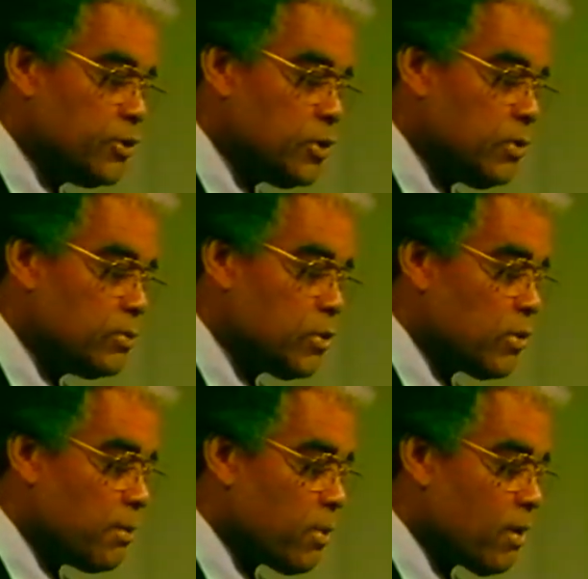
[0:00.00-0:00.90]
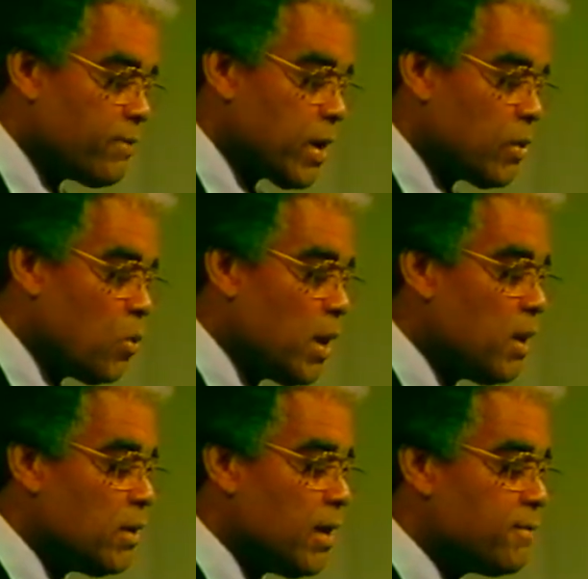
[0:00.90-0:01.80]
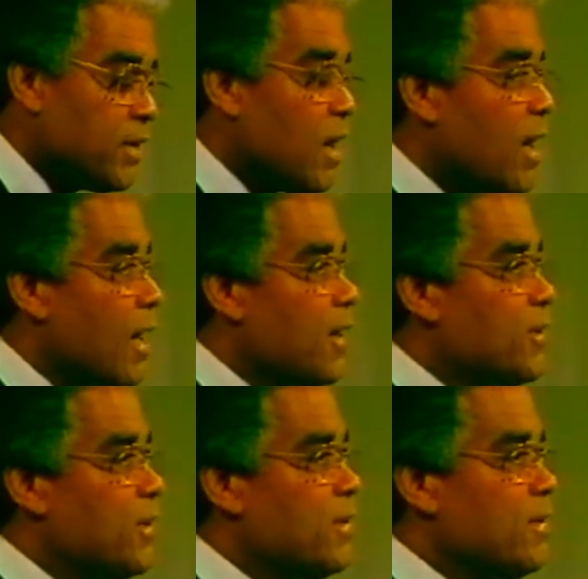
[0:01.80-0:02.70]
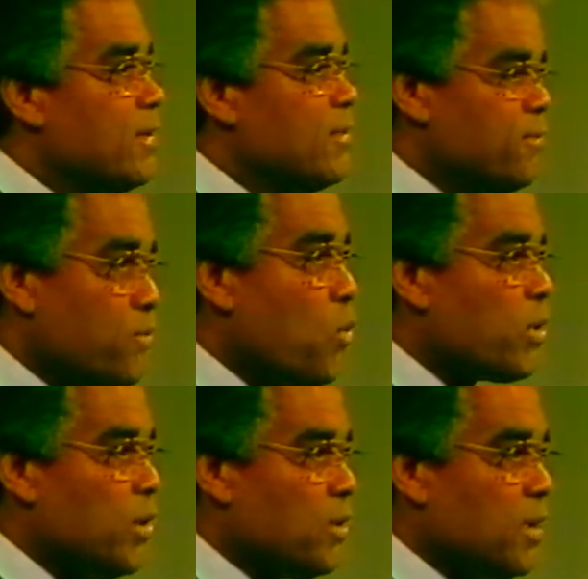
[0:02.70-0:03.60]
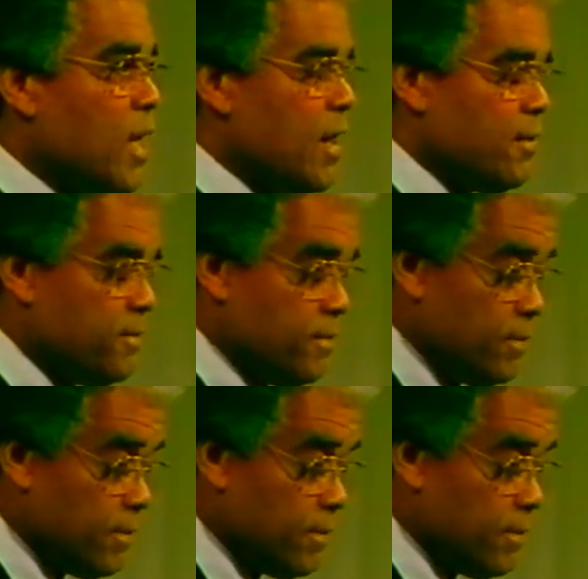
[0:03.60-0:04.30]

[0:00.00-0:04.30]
you to the perfect will of God for your life.